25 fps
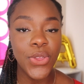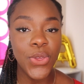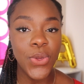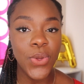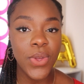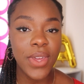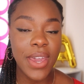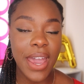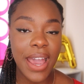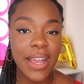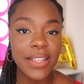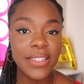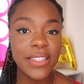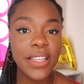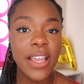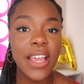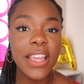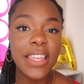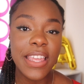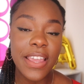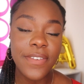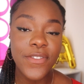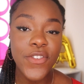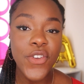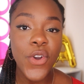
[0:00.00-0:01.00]
UCAT.
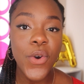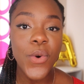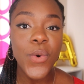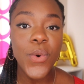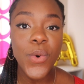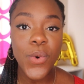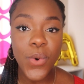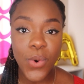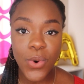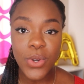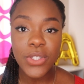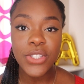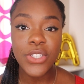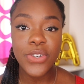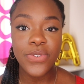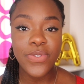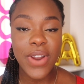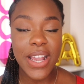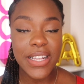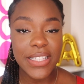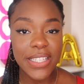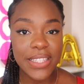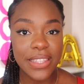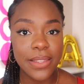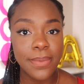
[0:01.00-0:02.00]
Give your all to
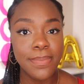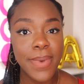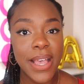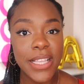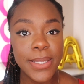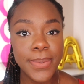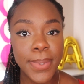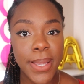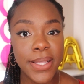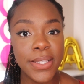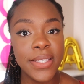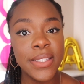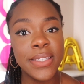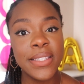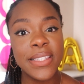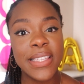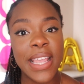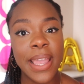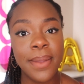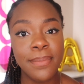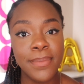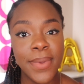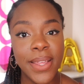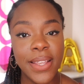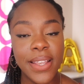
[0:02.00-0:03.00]
writing the best person
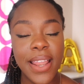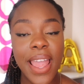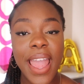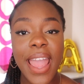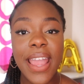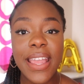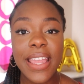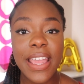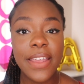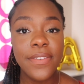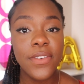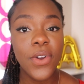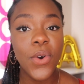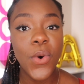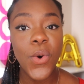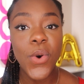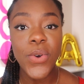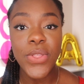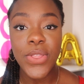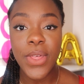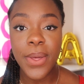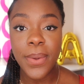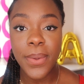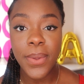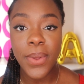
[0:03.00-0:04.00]
statement. Give
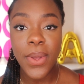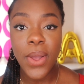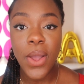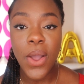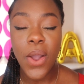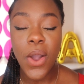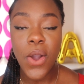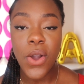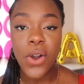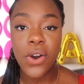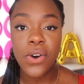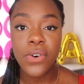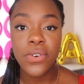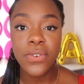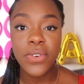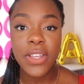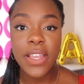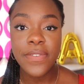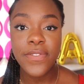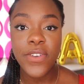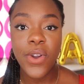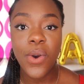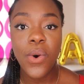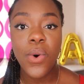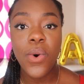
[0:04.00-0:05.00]

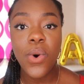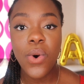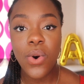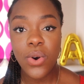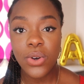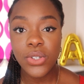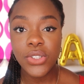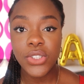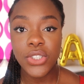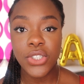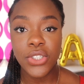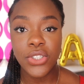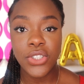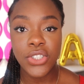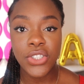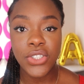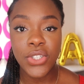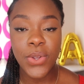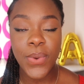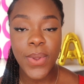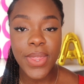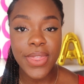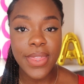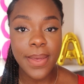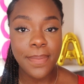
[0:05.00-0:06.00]
your all to
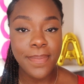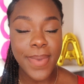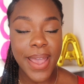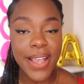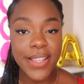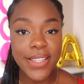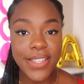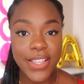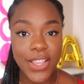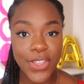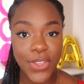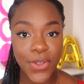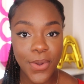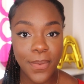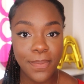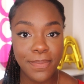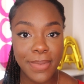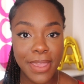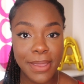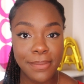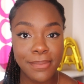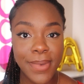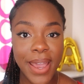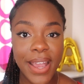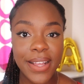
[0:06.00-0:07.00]
doing the best in your
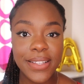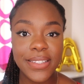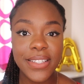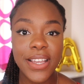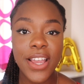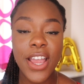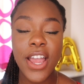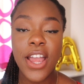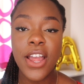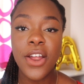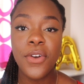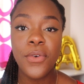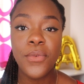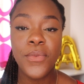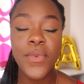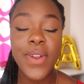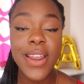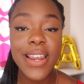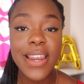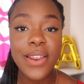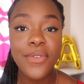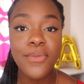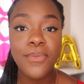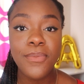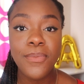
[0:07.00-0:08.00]
BMAT.
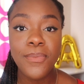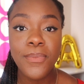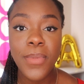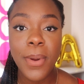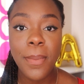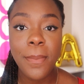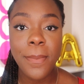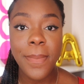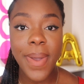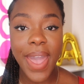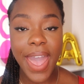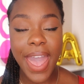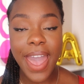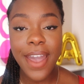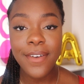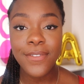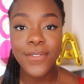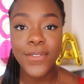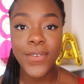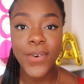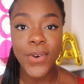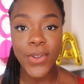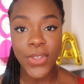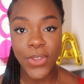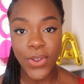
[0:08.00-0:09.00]
Really prepare
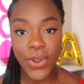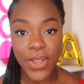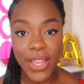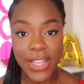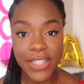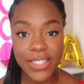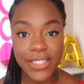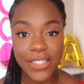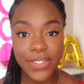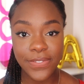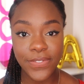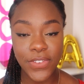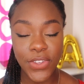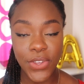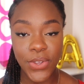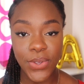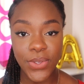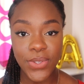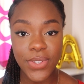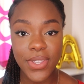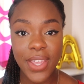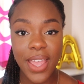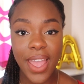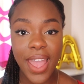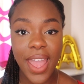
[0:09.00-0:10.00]
for your
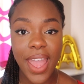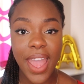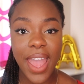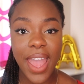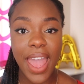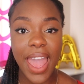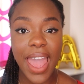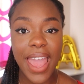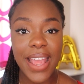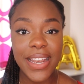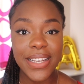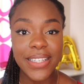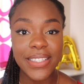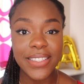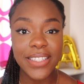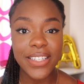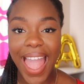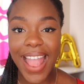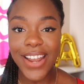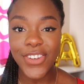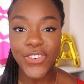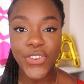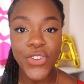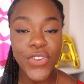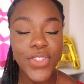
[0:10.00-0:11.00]
interviews and
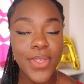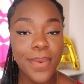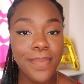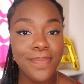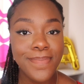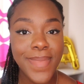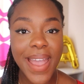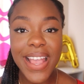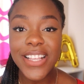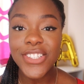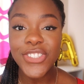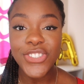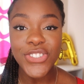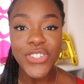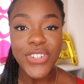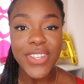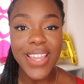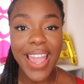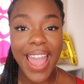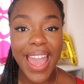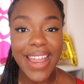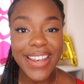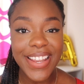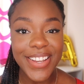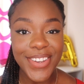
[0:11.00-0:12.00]
do the best you
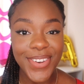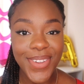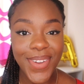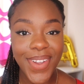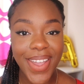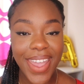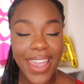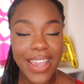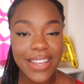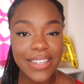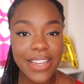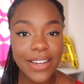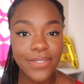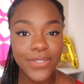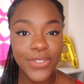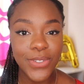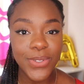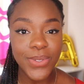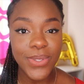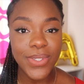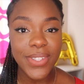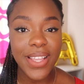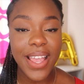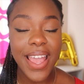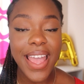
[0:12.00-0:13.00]
can in your
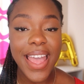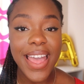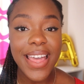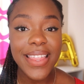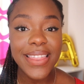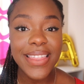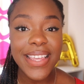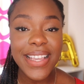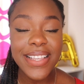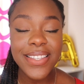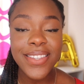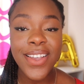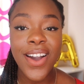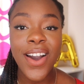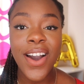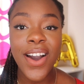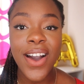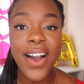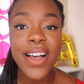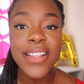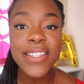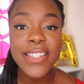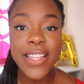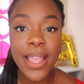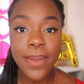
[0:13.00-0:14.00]
A-levels. These
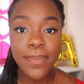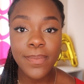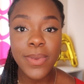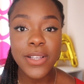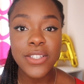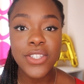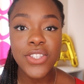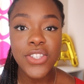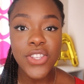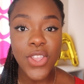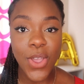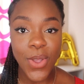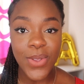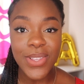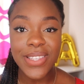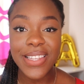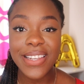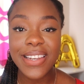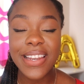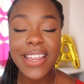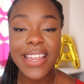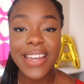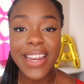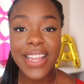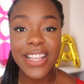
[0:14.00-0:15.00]
are stepping
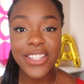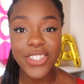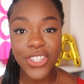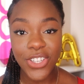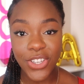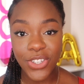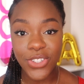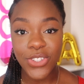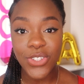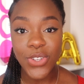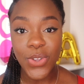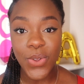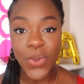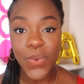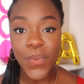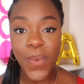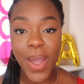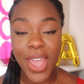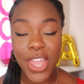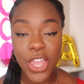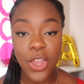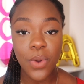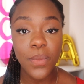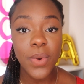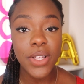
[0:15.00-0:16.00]
stones leading you to
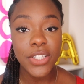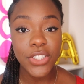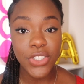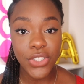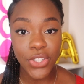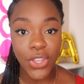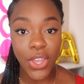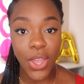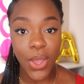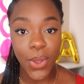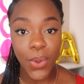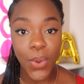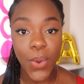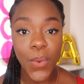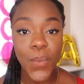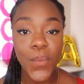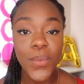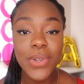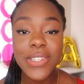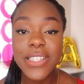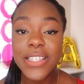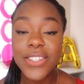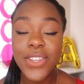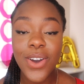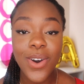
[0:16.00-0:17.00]
where you want to go,
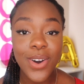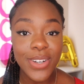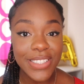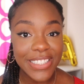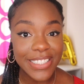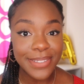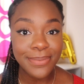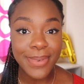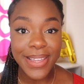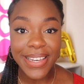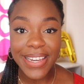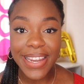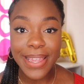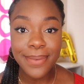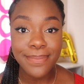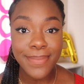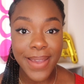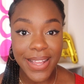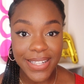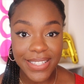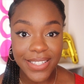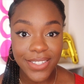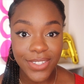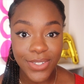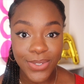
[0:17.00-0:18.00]
which is ultimately
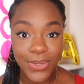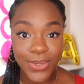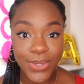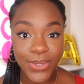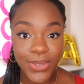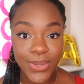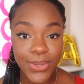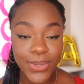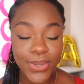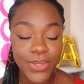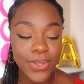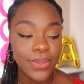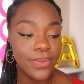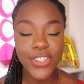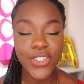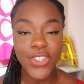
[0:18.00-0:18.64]
medical school.